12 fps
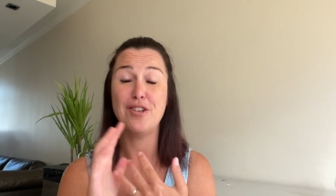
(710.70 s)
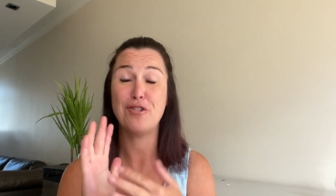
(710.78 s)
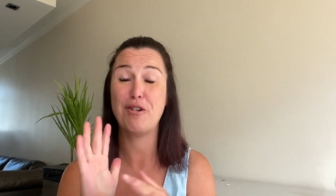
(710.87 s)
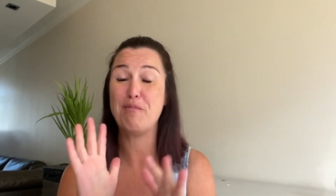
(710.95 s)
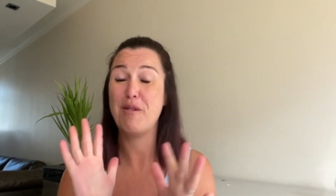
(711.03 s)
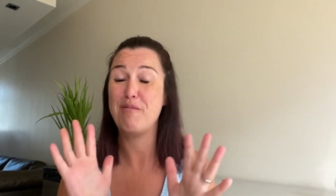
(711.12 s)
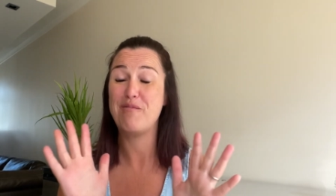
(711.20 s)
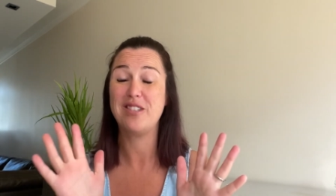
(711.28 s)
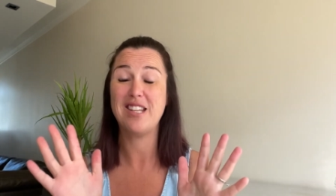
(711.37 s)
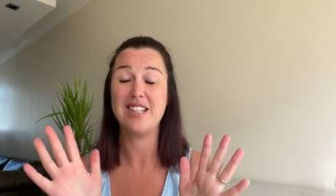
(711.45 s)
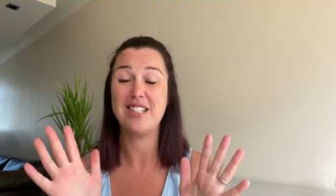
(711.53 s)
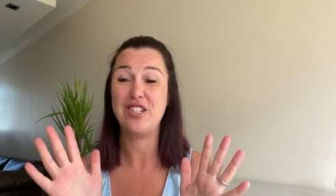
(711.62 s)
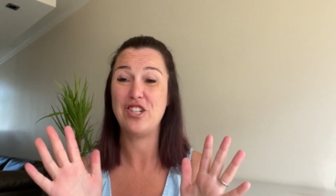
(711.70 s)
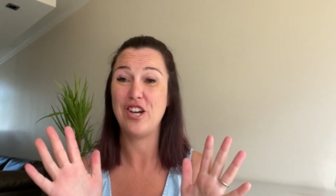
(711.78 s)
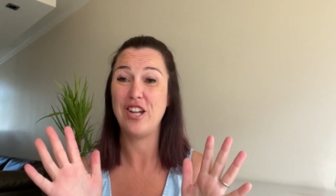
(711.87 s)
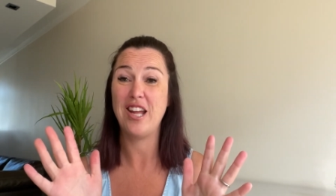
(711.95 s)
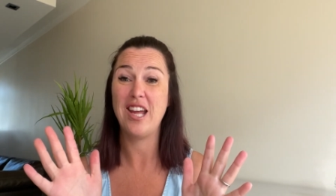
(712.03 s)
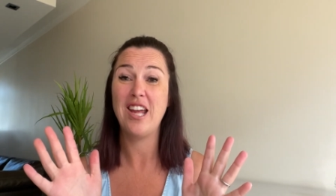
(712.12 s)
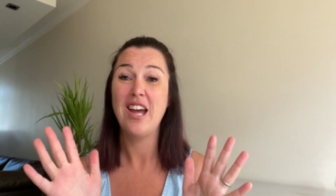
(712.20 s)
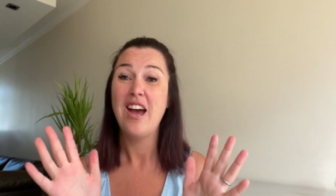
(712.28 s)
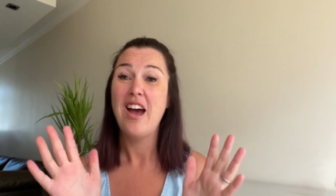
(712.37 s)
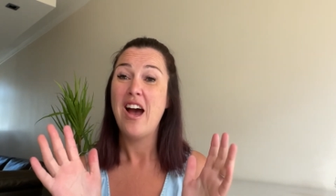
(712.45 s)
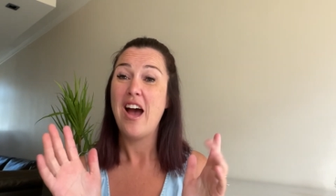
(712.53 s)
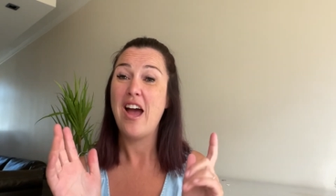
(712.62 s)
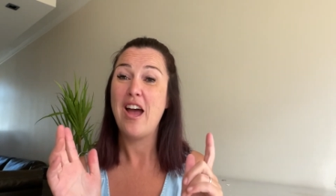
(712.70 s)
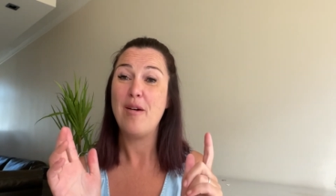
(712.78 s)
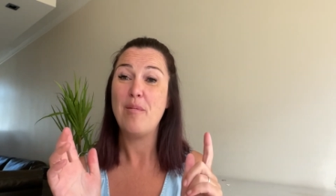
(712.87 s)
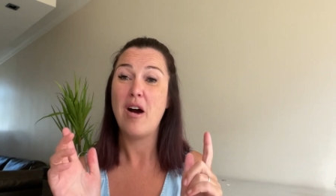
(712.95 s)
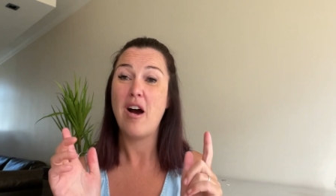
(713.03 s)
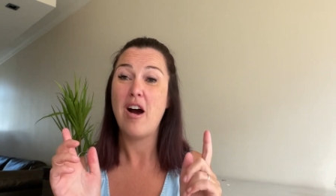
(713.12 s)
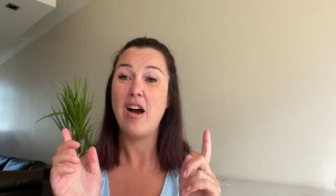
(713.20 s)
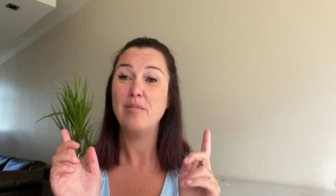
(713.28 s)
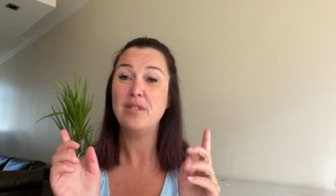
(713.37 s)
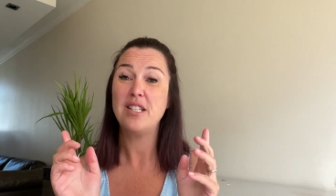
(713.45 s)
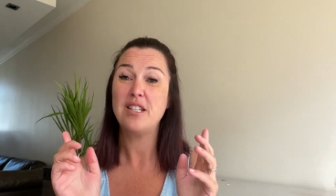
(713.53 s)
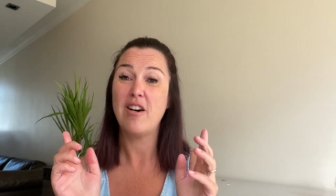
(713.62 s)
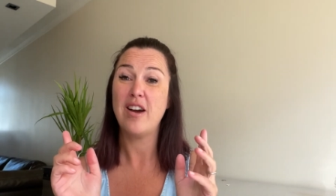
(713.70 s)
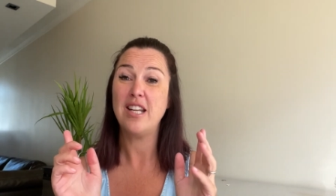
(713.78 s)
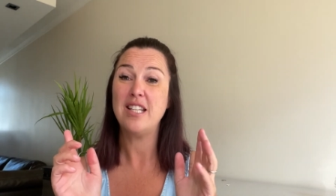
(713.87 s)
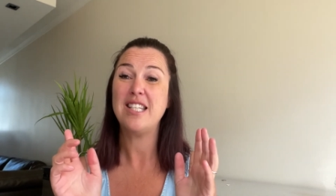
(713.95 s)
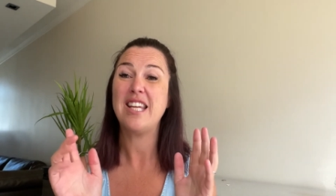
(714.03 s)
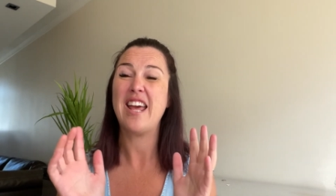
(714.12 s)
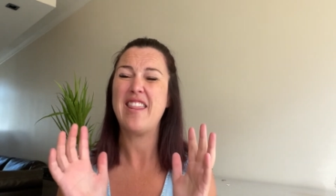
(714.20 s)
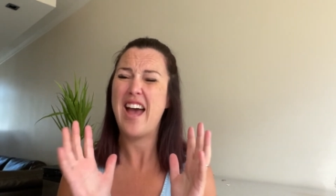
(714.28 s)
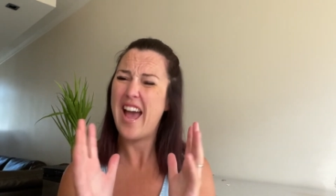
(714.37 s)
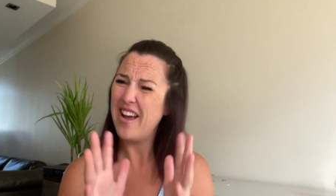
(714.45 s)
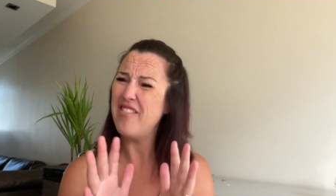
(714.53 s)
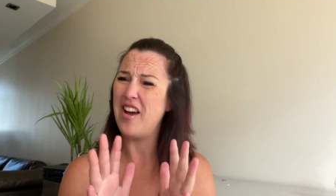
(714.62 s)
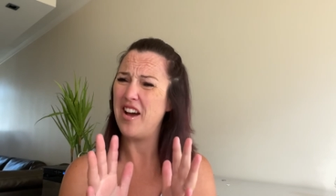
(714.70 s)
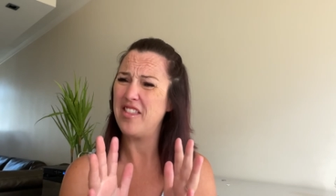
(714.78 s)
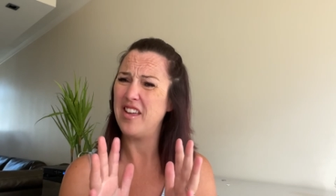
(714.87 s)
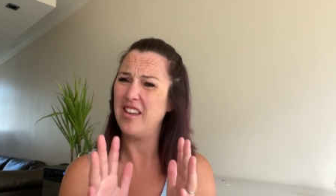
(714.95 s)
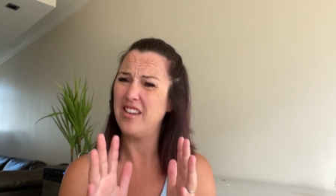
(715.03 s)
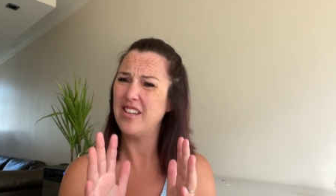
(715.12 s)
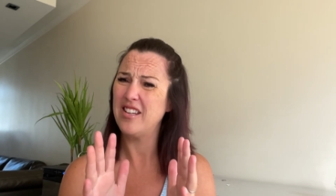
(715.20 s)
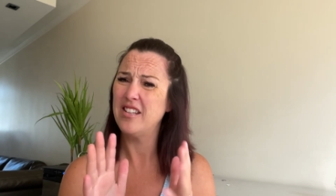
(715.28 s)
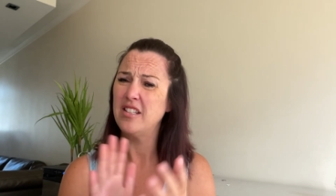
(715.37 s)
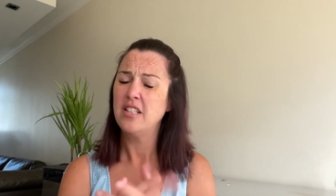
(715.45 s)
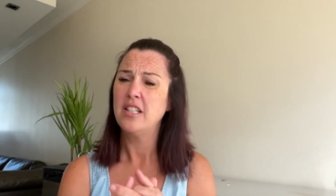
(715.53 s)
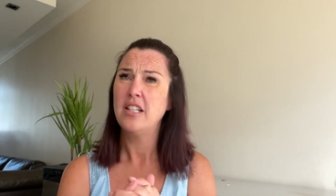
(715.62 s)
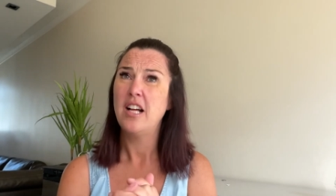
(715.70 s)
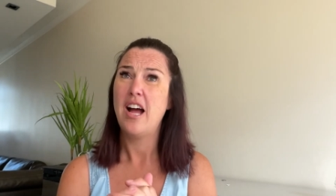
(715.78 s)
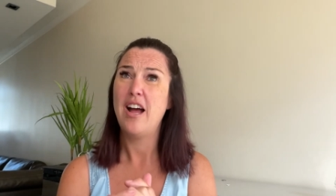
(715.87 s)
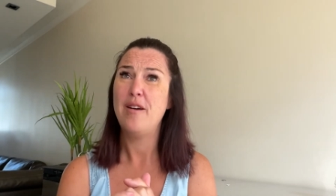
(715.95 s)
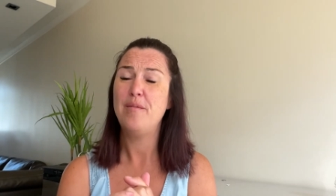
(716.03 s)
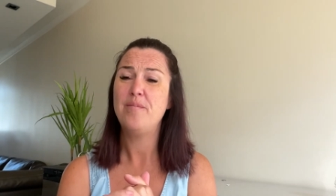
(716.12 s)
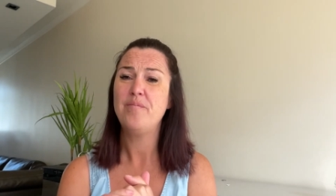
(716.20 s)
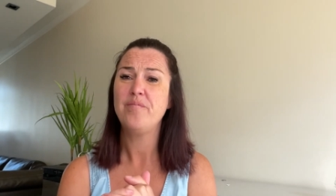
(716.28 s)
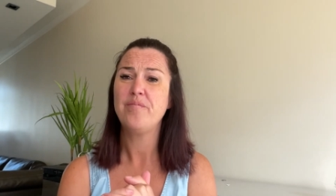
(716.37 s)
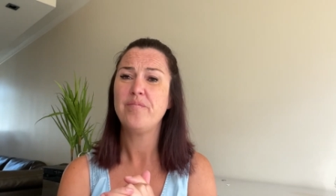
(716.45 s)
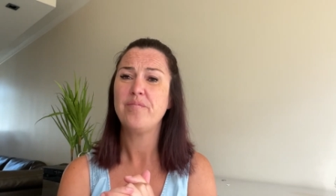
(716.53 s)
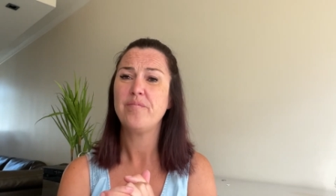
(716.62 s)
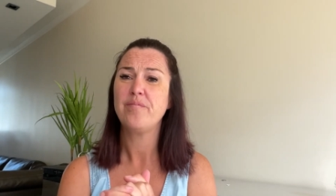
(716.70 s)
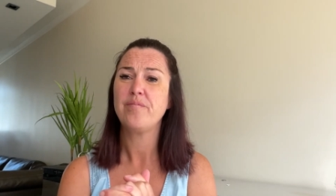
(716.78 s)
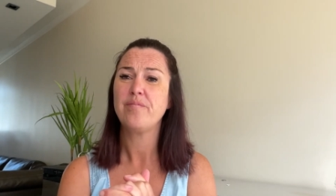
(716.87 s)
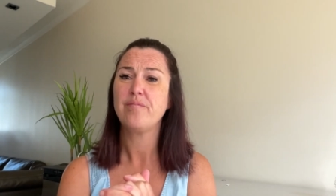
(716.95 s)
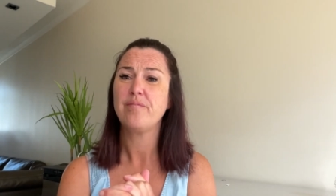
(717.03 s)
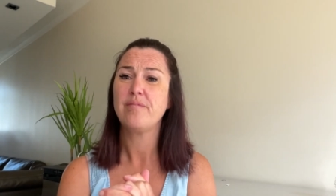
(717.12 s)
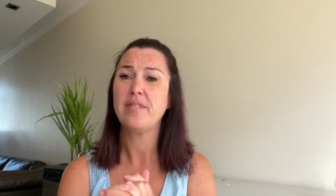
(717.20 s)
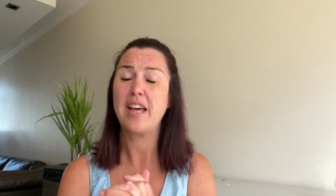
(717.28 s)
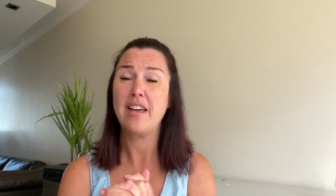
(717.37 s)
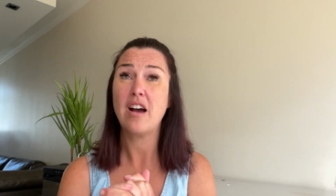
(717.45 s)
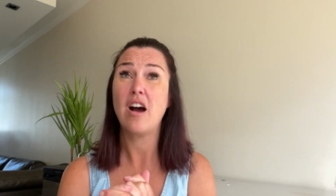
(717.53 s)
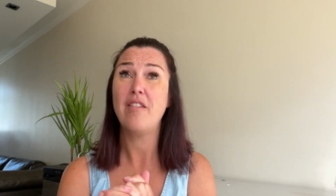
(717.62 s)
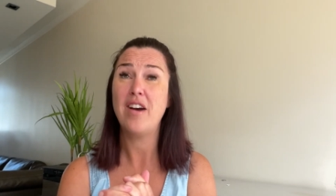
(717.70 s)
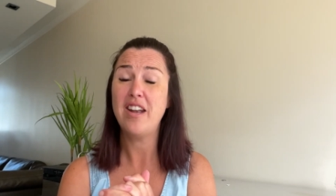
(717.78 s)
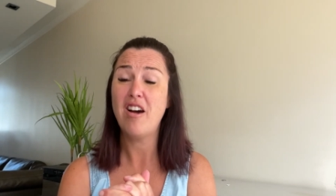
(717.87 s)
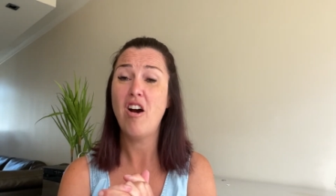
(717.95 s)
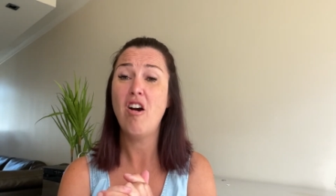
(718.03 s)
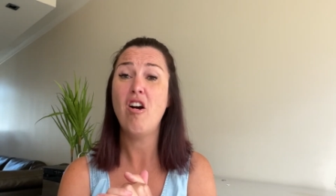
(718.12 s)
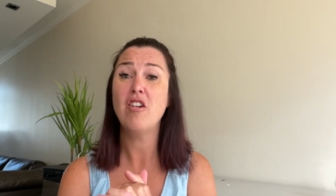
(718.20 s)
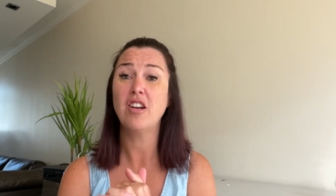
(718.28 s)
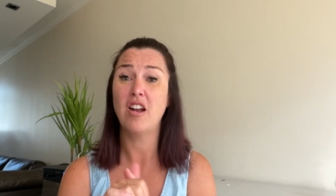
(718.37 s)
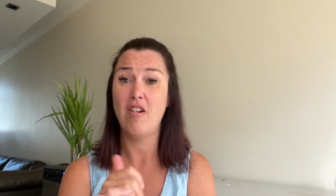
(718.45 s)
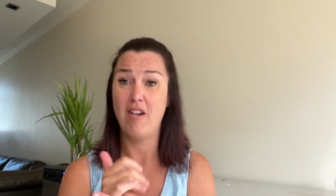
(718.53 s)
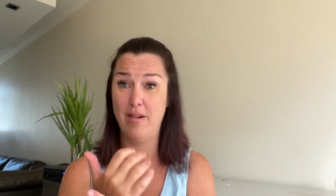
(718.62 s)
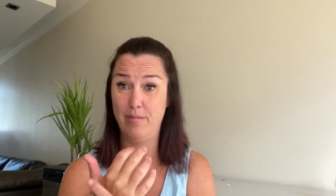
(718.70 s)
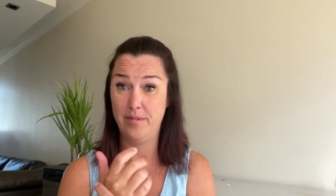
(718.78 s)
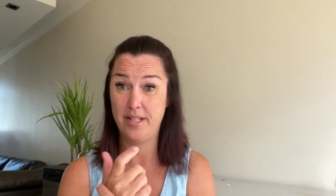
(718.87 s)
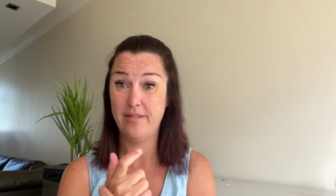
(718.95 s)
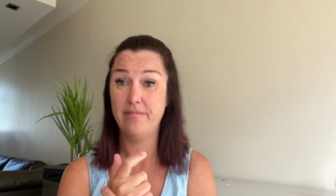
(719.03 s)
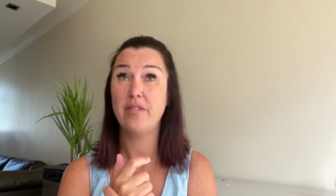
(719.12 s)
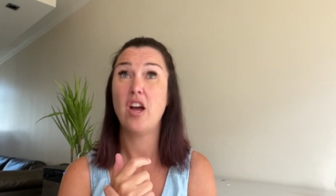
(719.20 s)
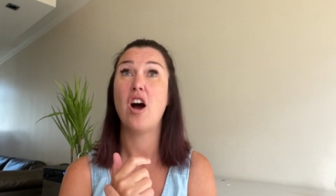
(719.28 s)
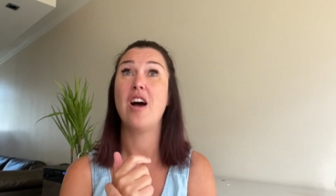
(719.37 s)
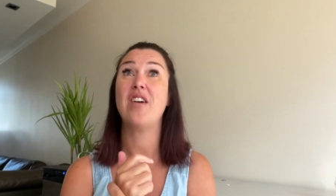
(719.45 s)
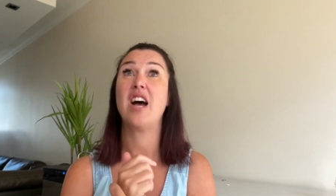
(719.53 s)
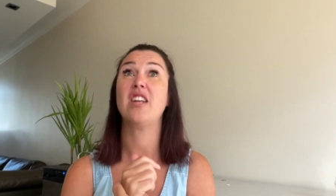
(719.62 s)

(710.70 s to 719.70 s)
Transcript: during my Scentsy journey, um, I'm starting to get the hang of it, I think. Um, they, I've had hard climbs, I've had